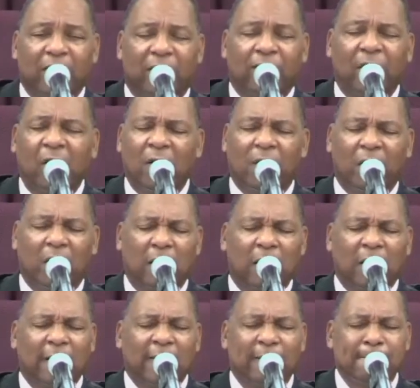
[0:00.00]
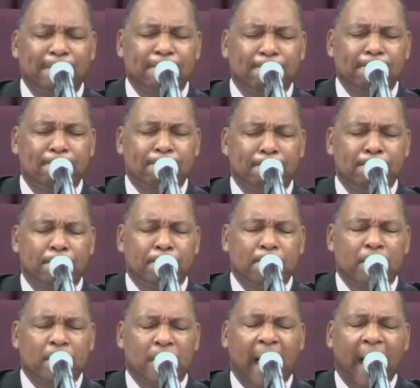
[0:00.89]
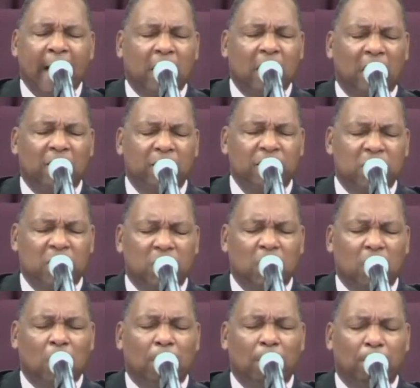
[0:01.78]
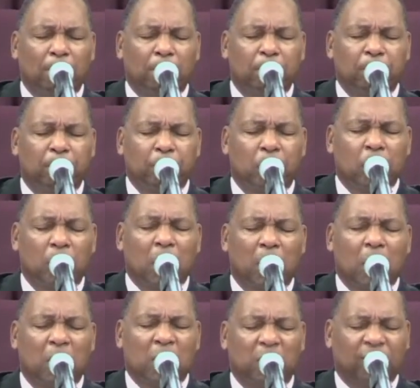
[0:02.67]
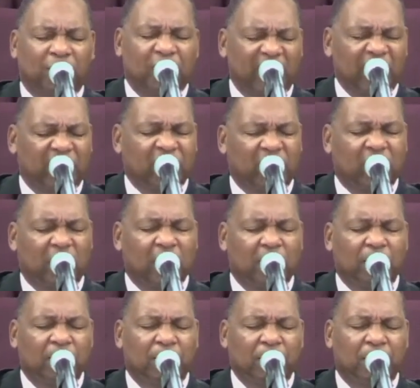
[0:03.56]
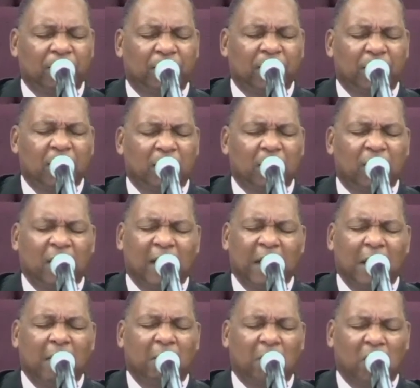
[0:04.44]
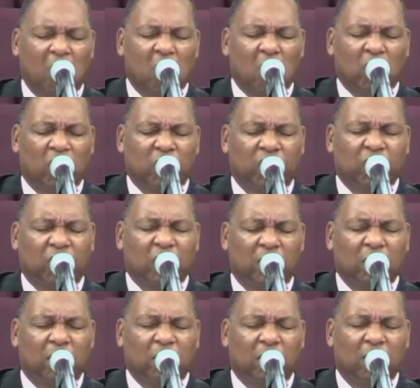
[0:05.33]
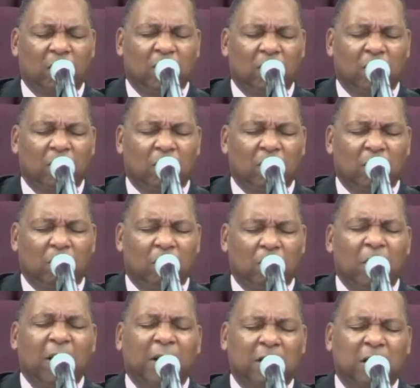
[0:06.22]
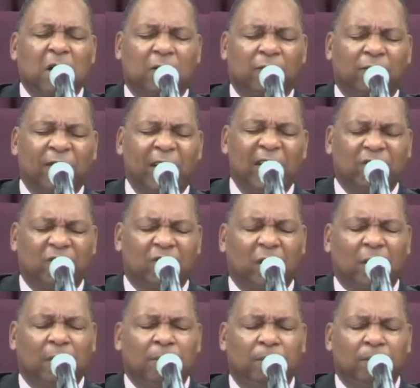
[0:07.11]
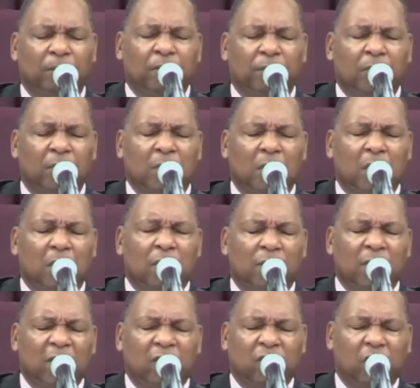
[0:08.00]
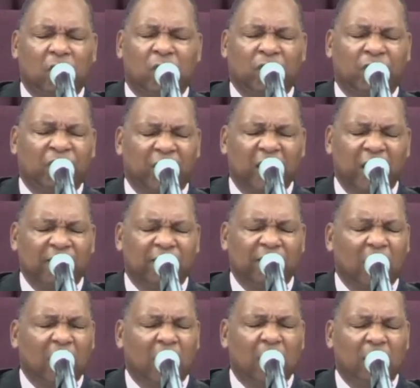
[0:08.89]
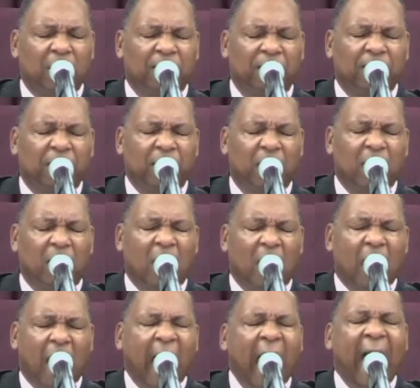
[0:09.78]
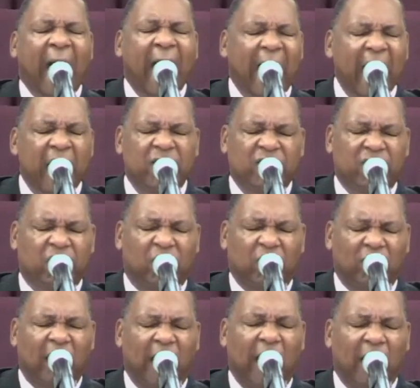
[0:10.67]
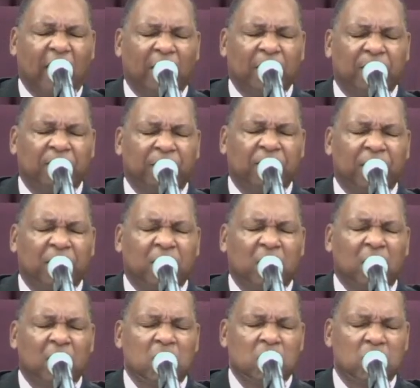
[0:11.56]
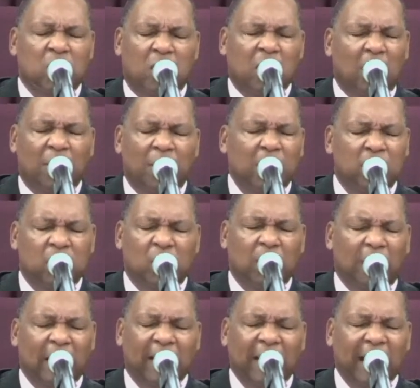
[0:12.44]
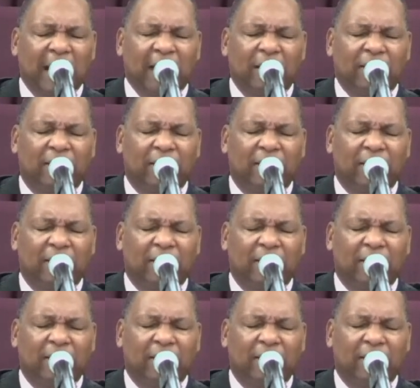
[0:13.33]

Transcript: Father God, I come to you confessing that I'm lost, but confessing that you're a Savior. I ask you now to come into my life.